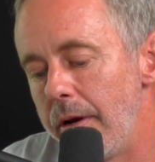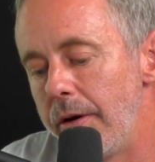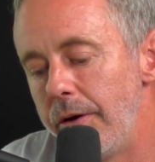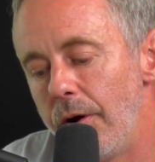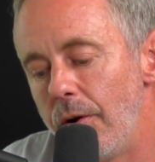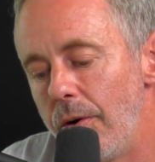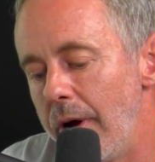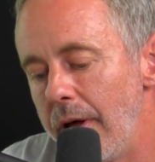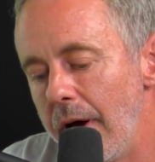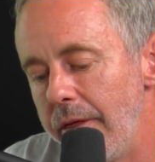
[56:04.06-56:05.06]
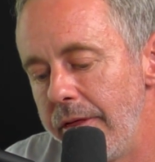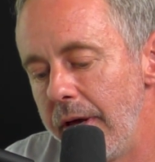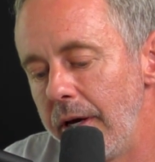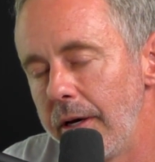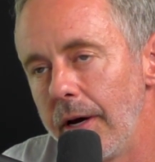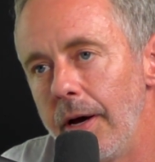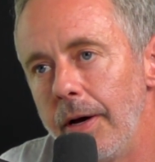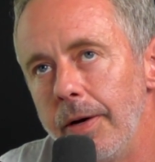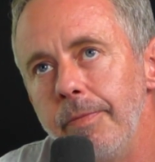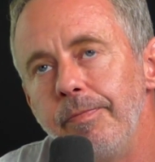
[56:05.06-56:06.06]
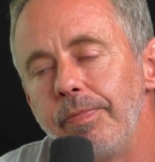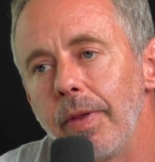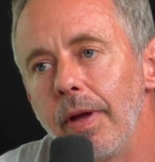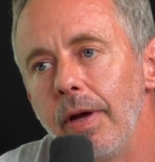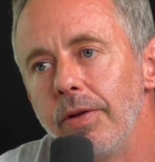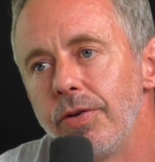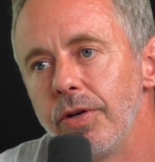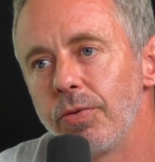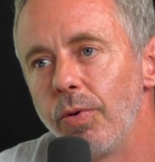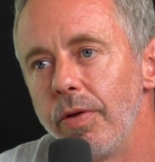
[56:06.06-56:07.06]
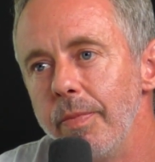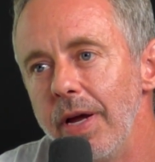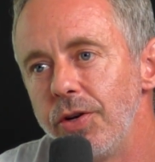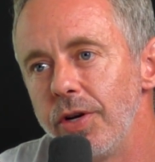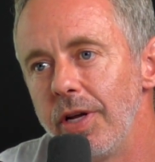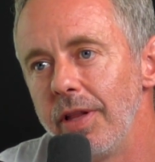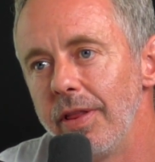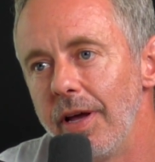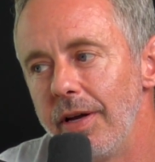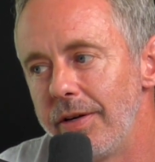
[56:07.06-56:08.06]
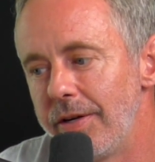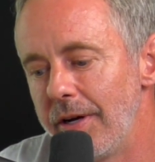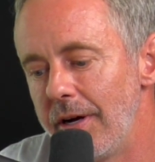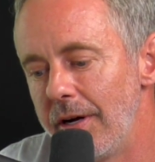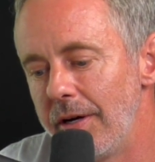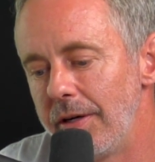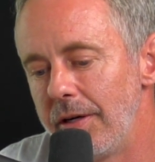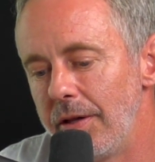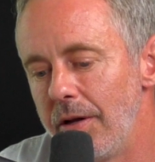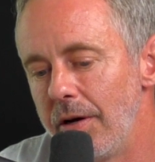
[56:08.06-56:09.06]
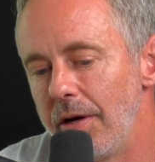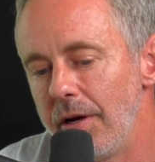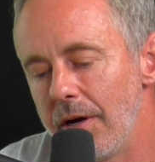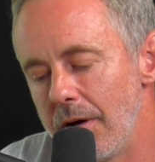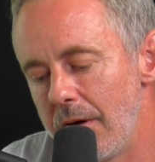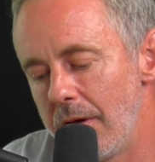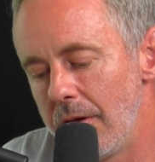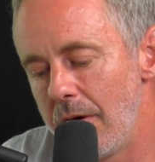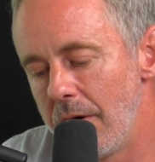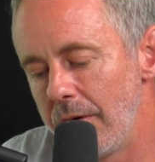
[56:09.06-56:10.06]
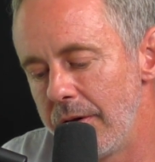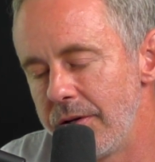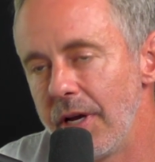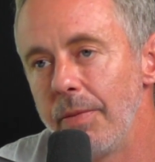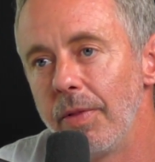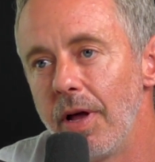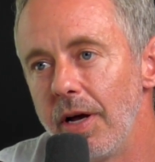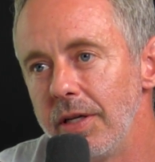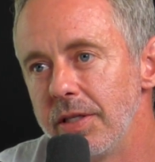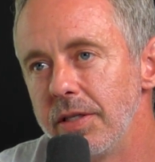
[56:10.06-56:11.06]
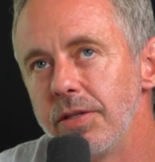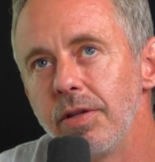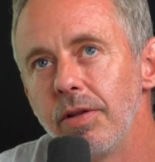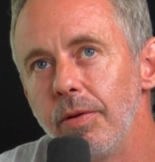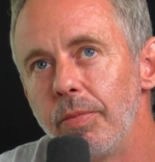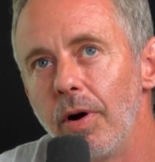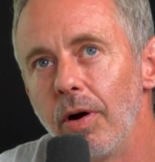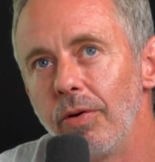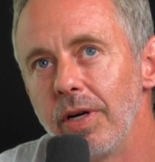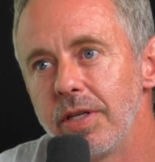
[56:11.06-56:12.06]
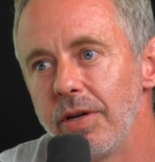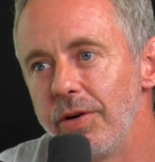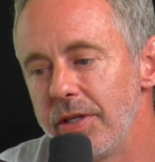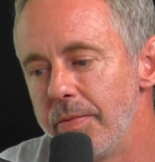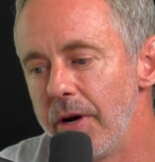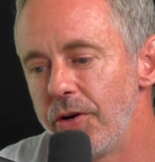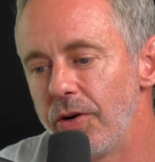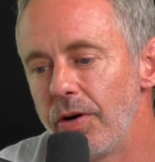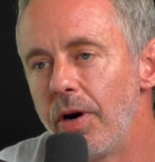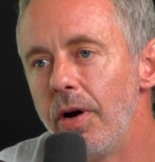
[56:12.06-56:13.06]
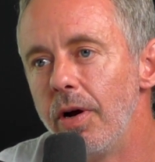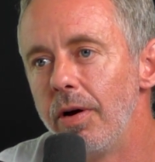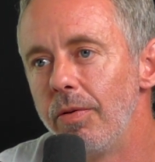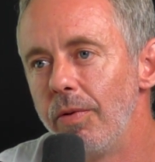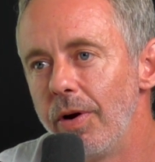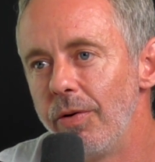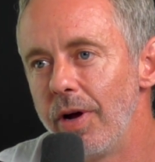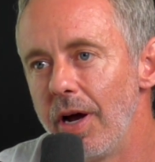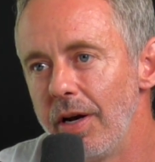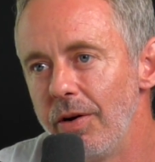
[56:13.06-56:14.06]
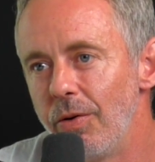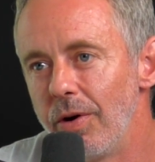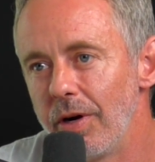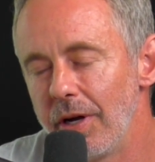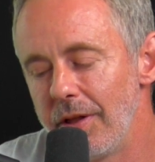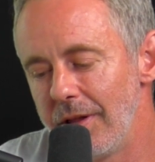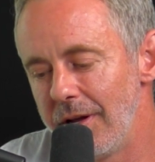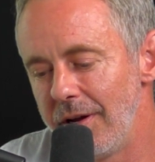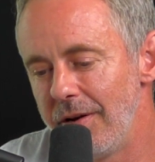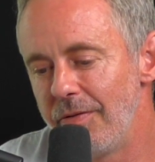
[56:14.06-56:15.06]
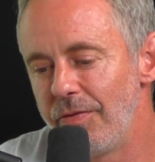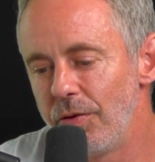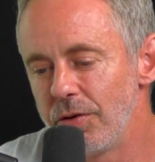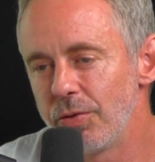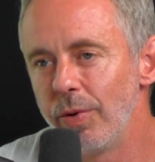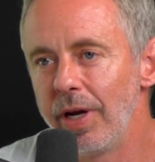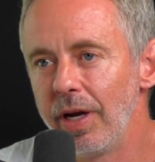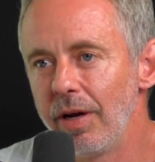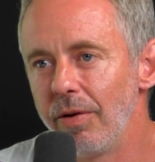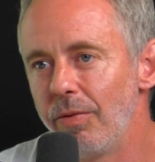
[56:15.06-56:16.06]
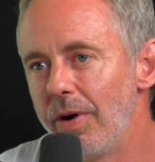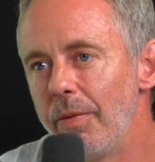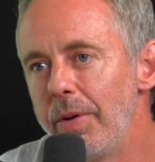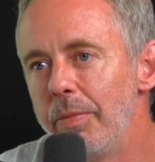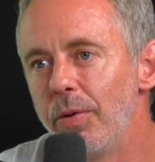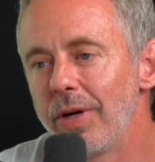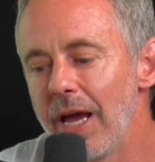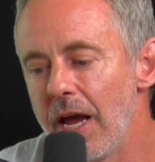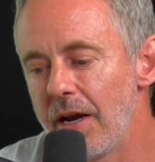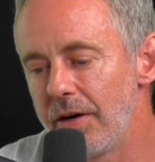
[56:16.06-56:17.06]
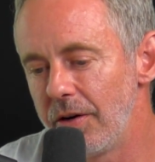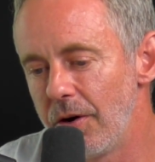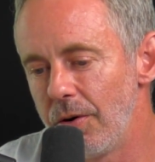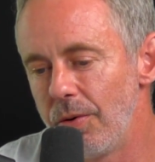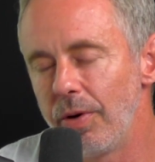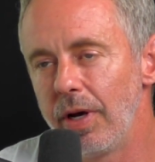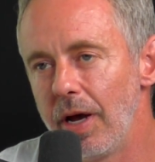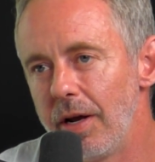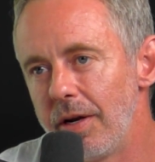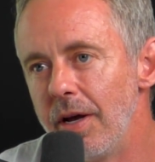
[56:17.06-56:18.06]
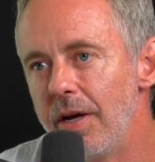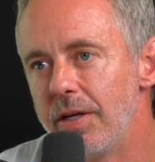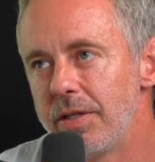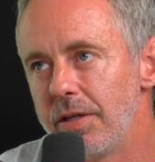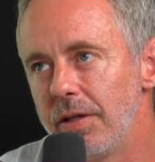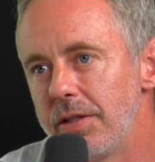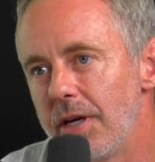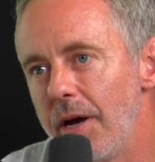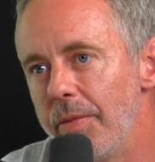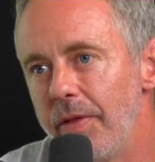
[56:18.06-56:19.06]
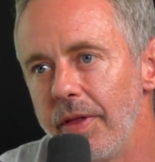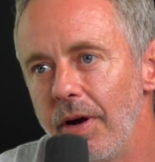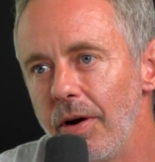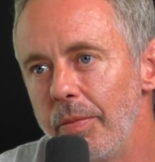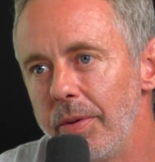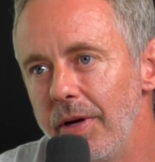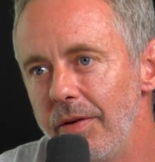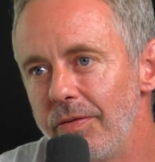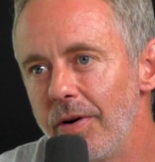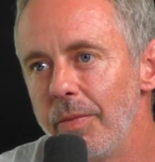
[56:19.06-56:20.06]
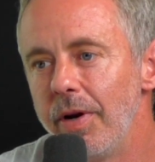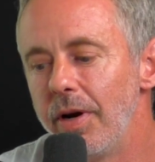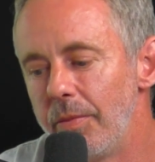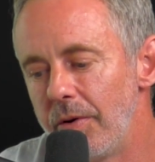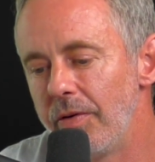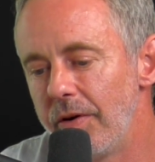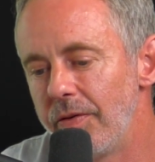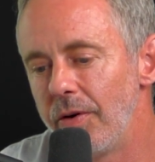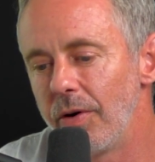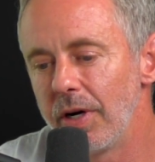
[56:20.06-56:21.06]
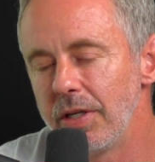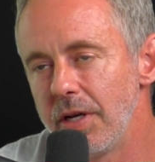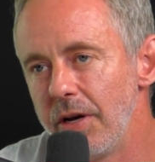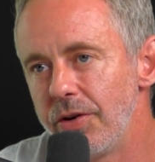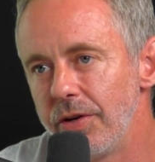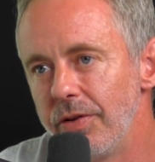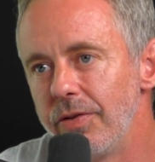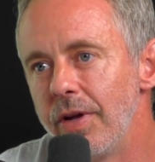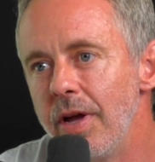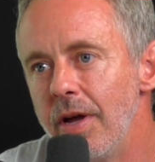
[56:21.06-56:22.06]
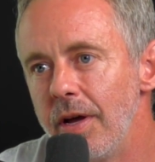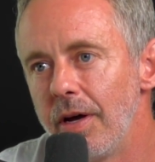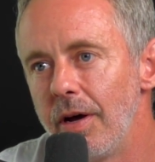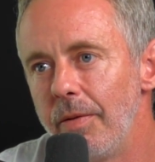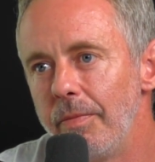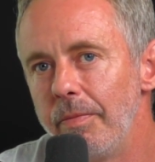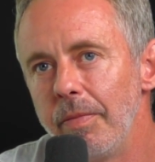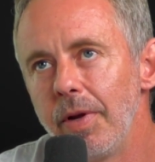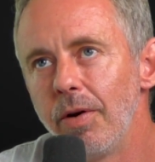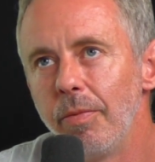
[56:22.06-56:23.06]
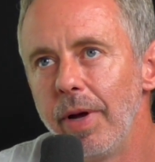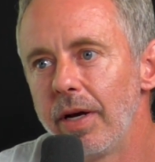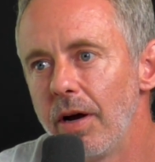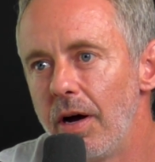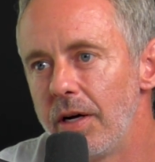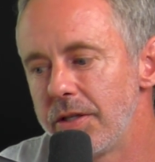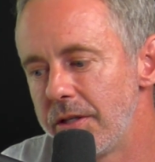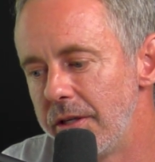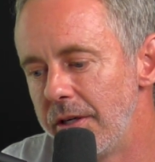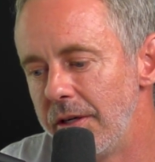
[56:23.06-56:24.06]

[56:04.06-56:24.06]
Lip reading: No, I think it's just worth mentioning that along the same lines as the progress, there is Measure 109 in Oregon that in full swing, where people can go get psilocybin therapy from a number of different organizations. You know, it may cost